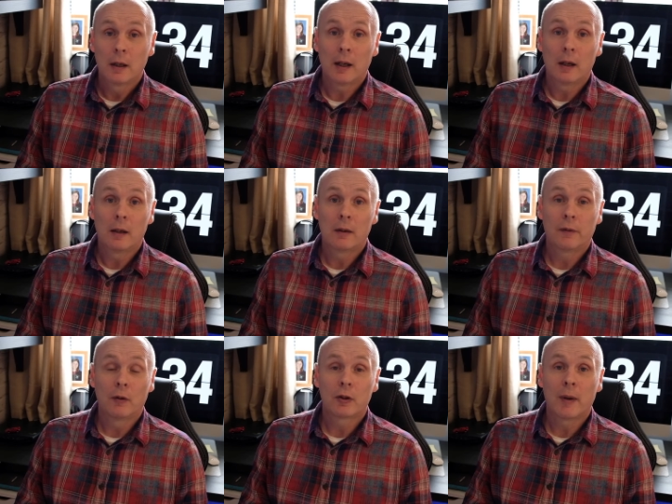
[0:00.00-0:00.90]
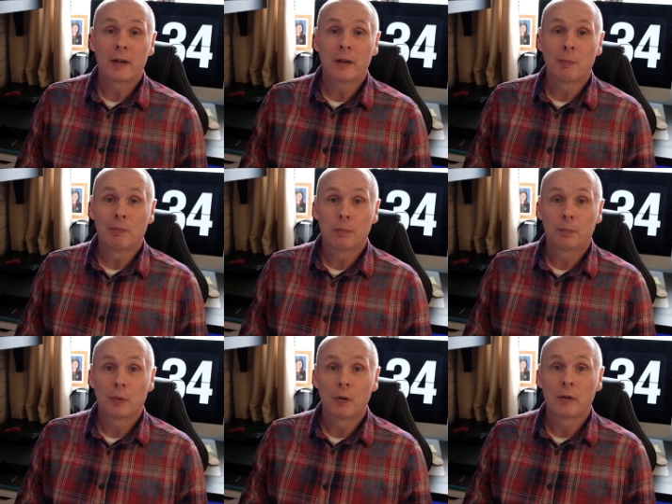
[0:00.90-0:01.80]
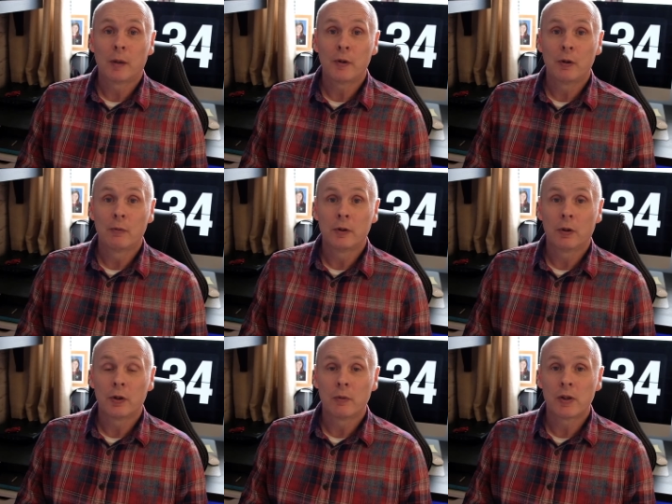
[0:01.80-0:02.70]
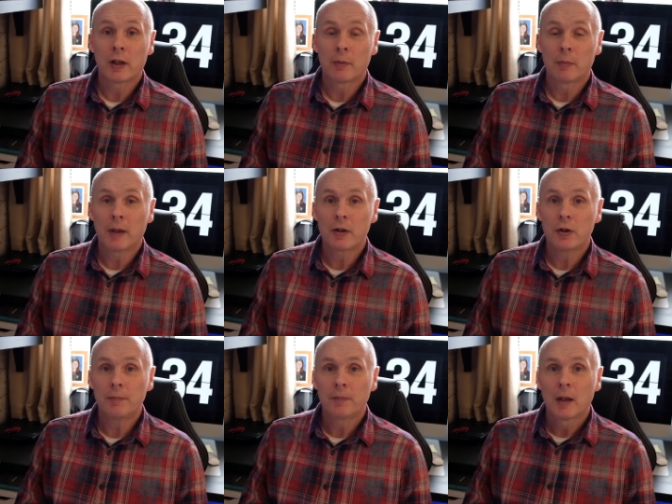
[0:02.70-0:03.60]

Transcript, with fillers: uh, photo editing program you, you're using, I would imagine.